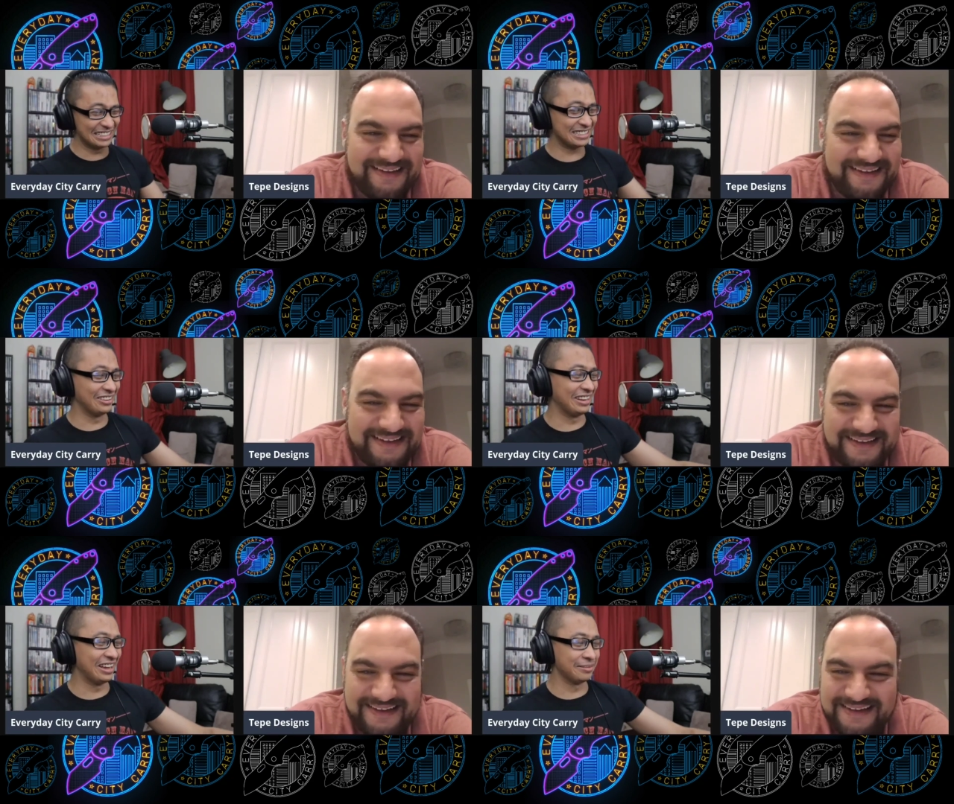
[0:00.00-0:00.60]

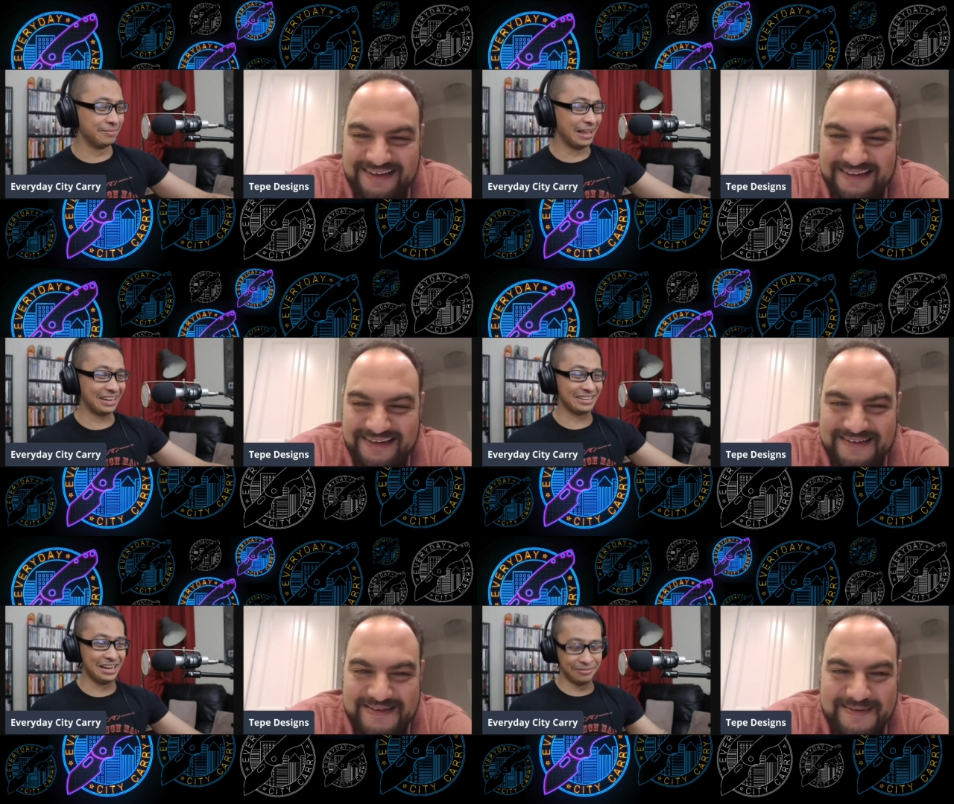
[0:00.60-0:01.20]
Speaker 1: Going down the
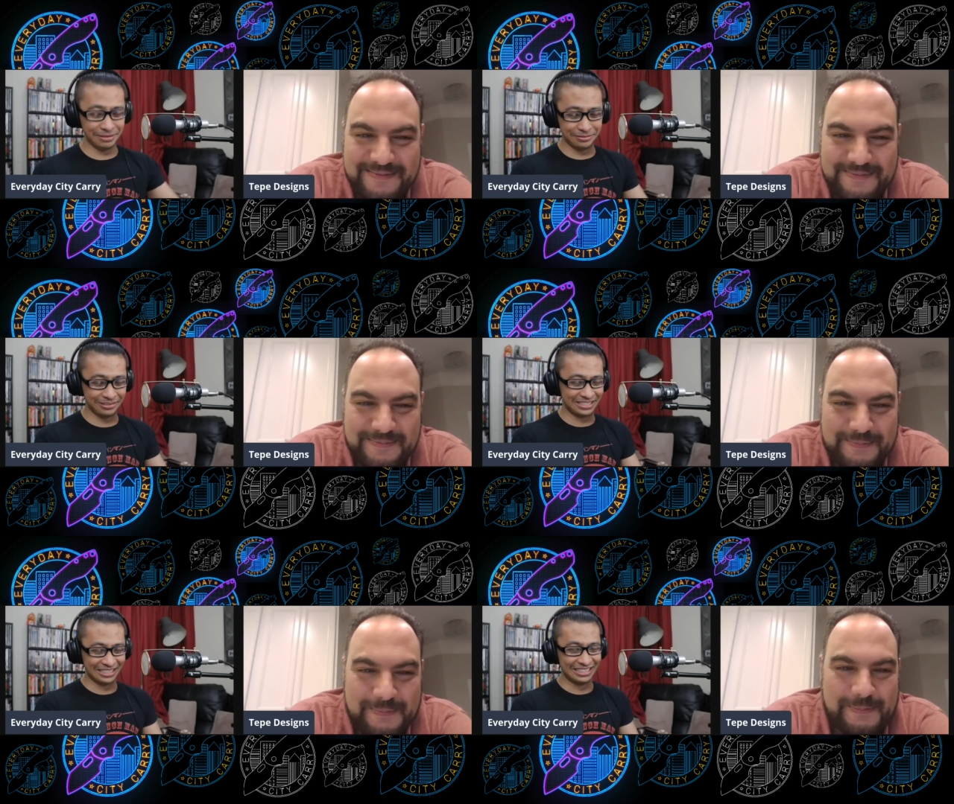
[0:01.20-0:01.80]
black diamond with
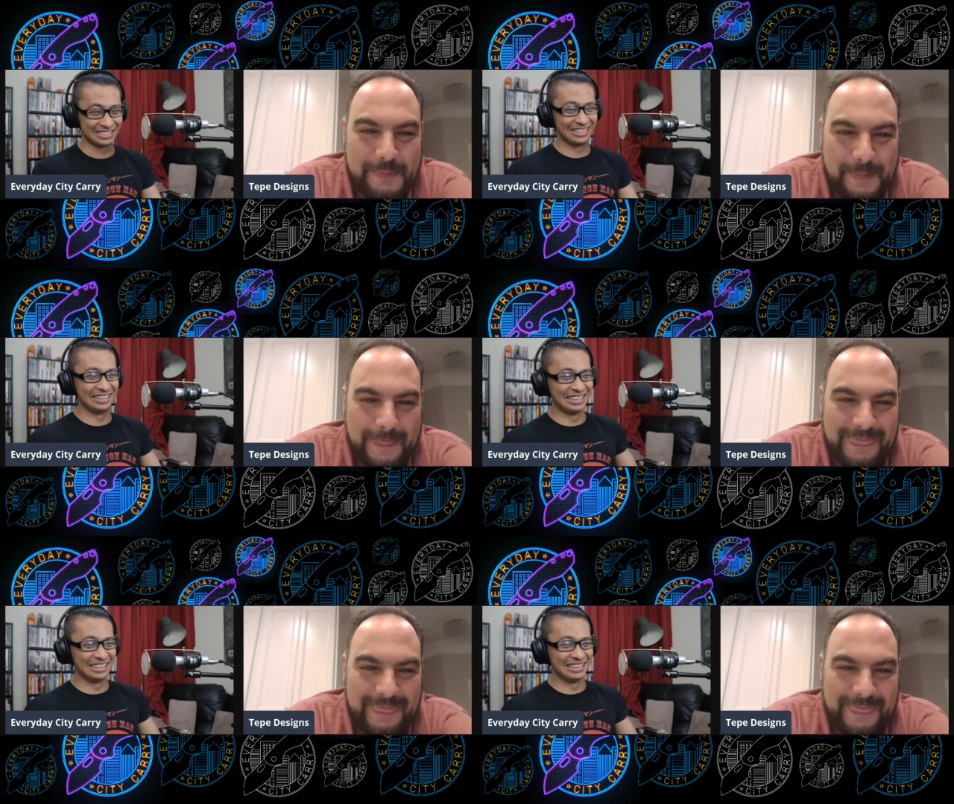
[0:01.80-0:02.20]
jeans on.